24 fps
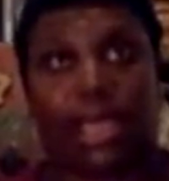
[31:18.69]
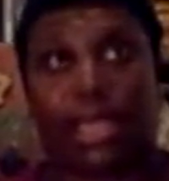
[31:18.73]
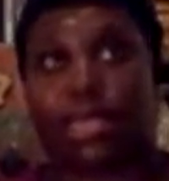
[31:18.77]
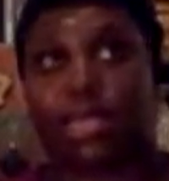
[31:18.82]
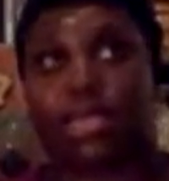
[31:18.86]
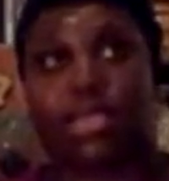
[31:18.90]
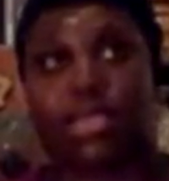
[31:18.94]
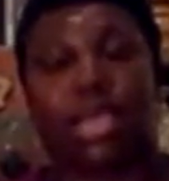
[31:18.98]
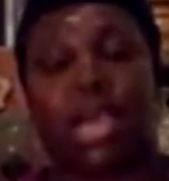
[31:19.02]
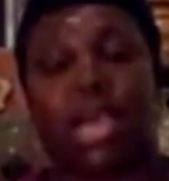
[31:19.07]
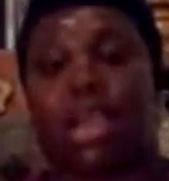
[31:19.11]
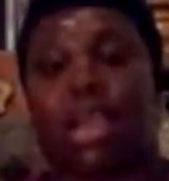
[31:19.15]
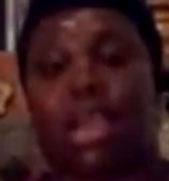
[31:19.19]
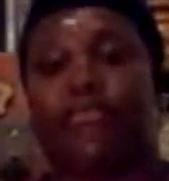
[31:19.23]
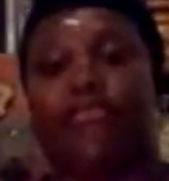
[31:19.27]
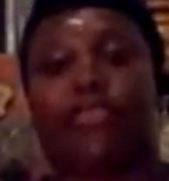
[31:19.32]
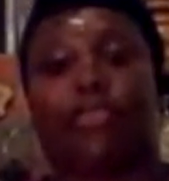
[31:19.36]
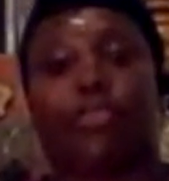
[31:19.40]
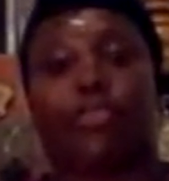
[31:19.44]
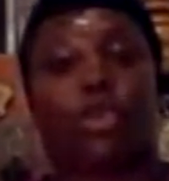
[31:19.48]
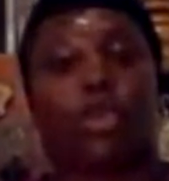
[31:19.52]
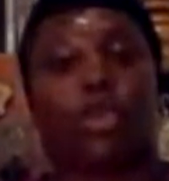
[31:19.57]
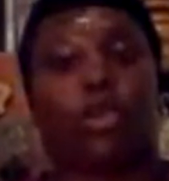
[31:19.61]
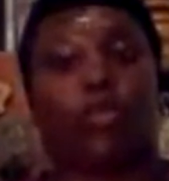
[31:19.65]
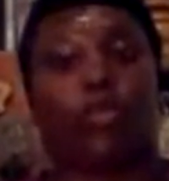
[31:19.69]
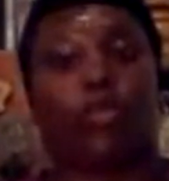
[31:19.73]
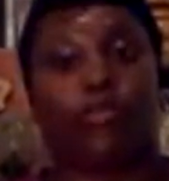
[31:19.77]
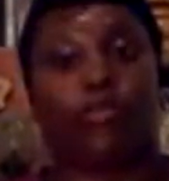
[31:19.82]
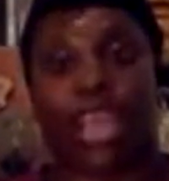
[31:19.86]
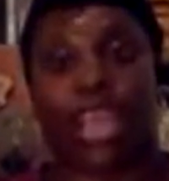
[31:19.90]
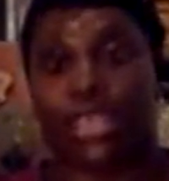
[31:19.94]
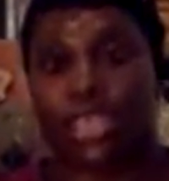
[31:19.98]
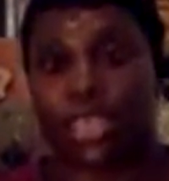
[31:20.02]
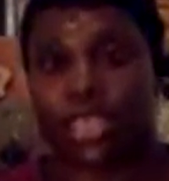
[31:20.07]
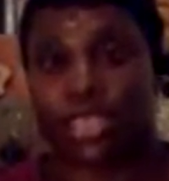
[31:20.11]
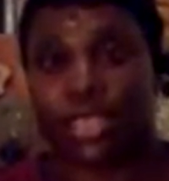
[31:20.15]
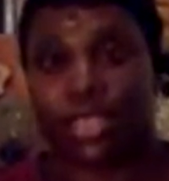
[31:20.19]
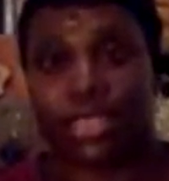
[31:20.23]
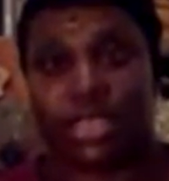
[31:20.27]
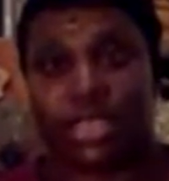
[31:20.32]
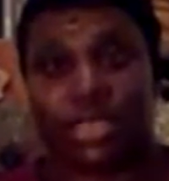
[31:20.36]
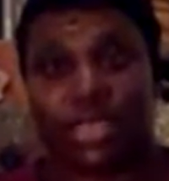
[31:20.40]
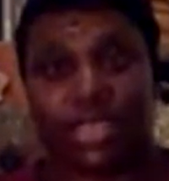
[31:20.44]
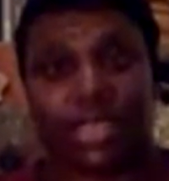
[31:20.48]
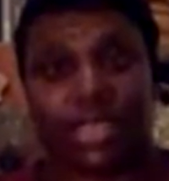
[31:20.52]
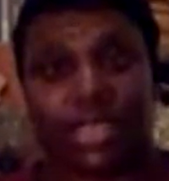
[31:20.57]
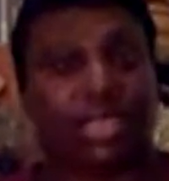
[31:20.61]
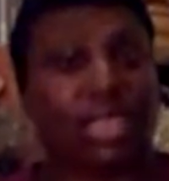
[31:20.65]
It's time for
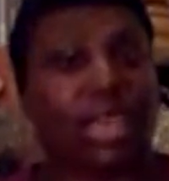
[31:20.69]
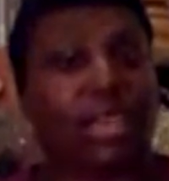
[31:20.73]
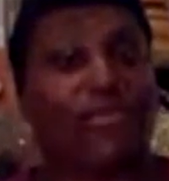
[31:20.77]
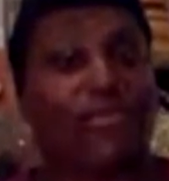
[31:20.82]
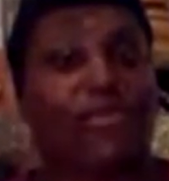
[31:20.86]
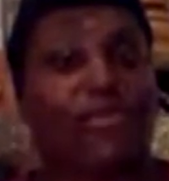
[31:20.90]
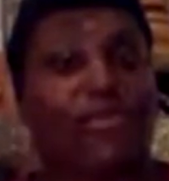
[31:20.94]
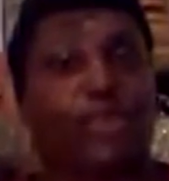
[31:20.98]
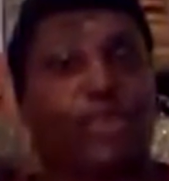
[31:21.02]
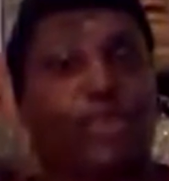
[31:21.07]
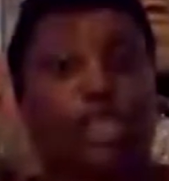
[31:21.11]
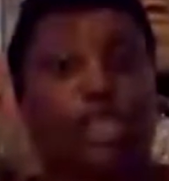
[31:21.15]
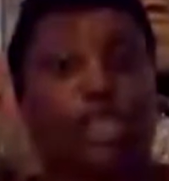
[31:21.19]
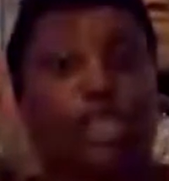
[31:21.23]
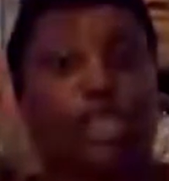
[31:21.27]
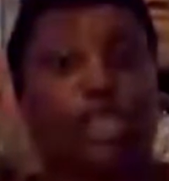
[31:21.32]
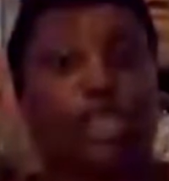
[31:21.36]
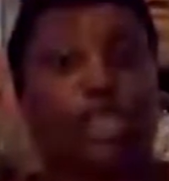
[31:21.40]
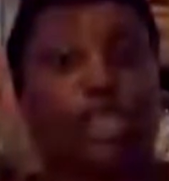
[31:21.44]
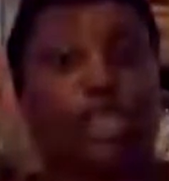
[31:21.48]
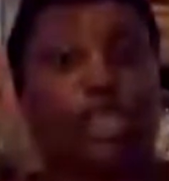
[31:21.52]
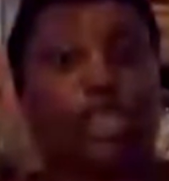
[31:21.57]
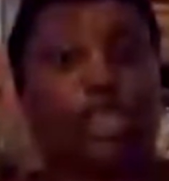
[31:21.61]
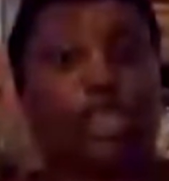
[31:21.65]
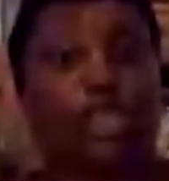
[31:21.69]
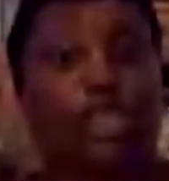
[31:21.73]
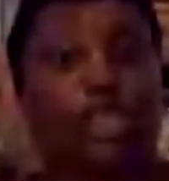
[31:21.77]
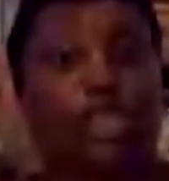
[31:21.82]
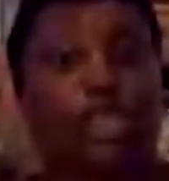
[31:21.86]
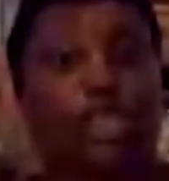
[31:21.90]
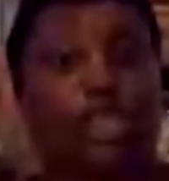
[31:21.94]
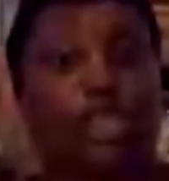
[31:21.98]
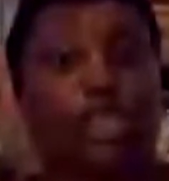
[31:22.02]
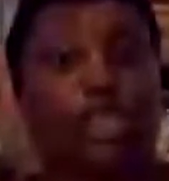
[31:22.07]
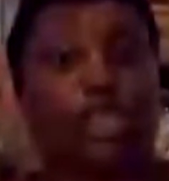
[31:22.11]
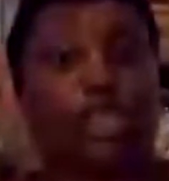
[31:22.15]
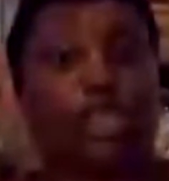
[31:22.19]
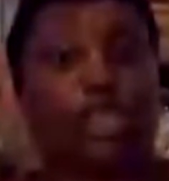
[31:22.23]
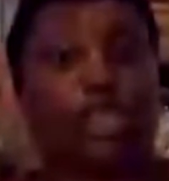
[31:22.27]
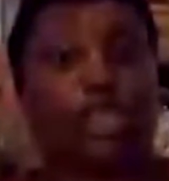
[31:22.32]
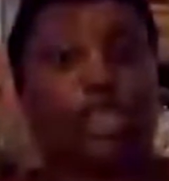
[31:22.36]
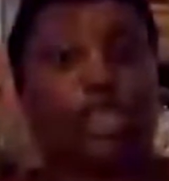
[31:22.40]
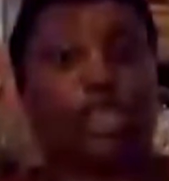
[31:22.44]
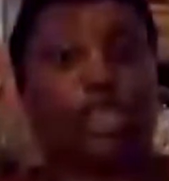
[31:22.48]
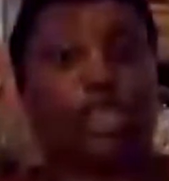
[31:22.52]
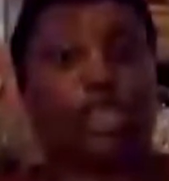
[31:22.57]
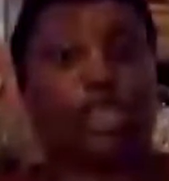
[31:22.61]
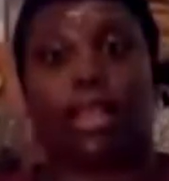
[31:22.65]
righteousness. It's time for unity,
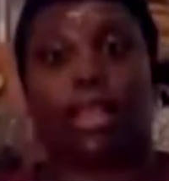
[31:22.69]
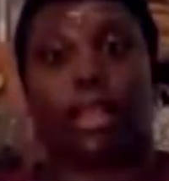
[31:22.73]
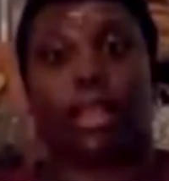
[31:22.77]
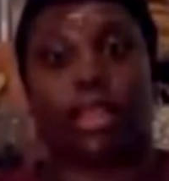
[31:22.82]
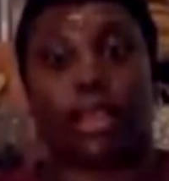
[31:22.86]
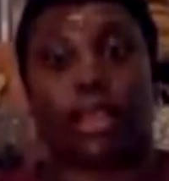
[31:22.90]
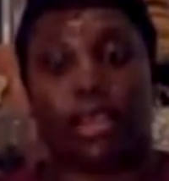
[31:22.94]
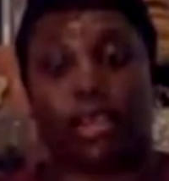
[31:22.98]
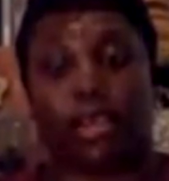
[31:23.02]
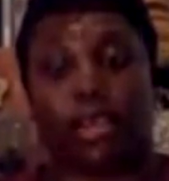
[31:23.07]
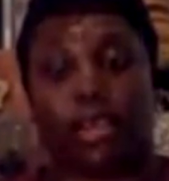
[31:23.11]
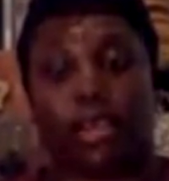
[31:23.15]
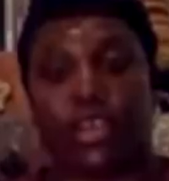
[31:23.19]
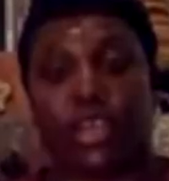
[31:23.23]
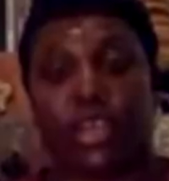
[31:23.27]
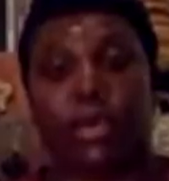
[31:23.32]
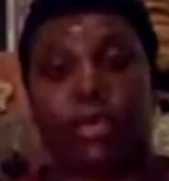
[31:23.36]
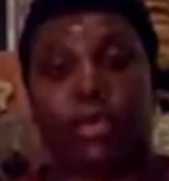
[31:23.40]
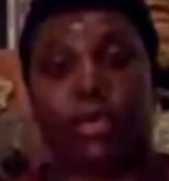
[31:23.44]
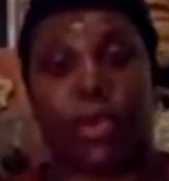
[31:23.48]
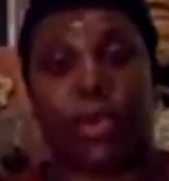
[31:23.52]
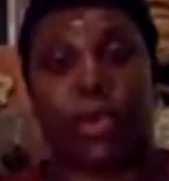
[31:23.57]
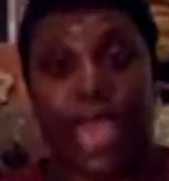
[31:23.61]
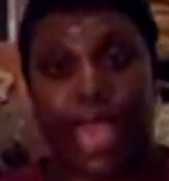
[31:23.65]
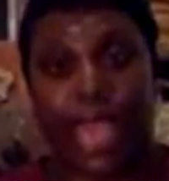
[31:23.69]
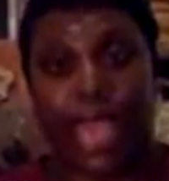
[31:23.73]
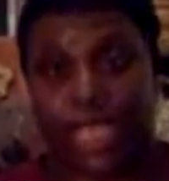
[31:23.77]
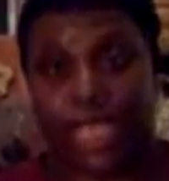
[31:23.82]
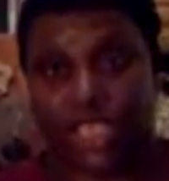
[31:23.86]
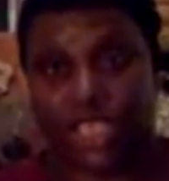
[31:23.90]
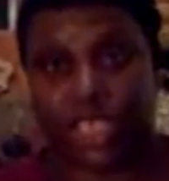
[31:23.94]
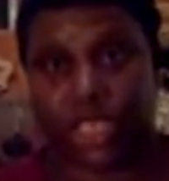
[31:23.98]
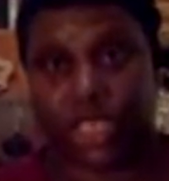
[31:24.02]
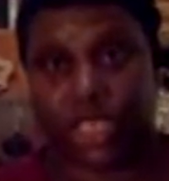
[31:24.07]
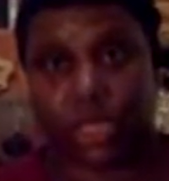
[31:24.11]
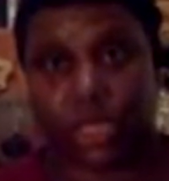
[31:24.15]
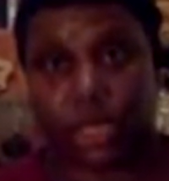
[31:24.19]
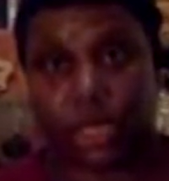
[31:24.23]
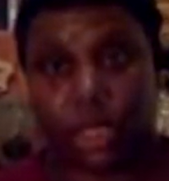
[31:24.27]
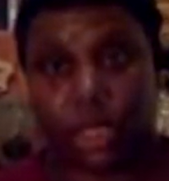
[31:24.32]
faith, love, compassion.